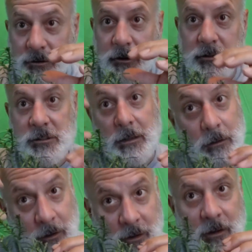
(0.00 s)
So
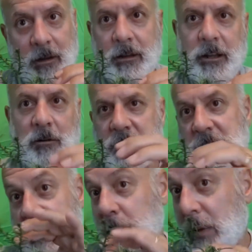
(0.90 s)
you don't
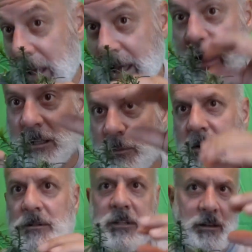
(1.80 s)
just see pads,
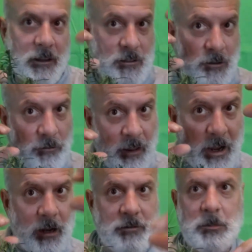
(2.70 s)
but you see nice clear
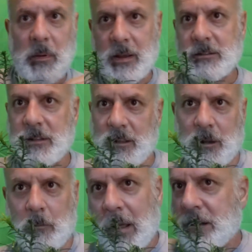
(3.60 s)
negative space that
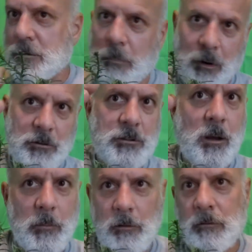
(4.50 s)
you imagine birds
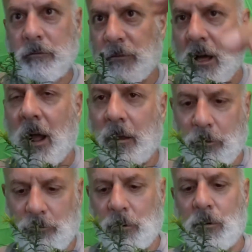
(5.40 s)
coming flying
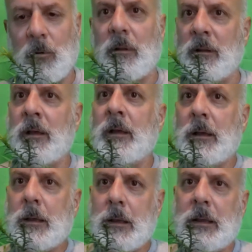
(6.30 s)
through, and
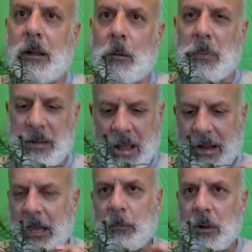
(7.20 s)
but
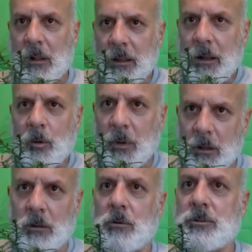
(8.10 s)
yet keep it a little
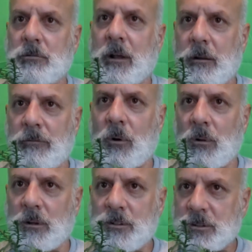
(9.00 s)
bit loose around the
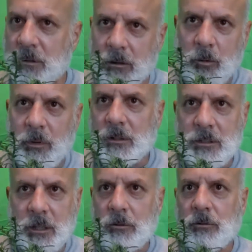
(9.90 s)
foliage, a little bit of
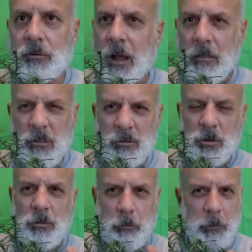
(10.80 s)
see-through, not
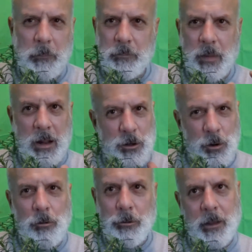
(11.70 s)

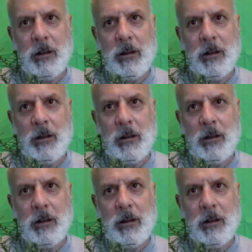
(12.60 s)
too thick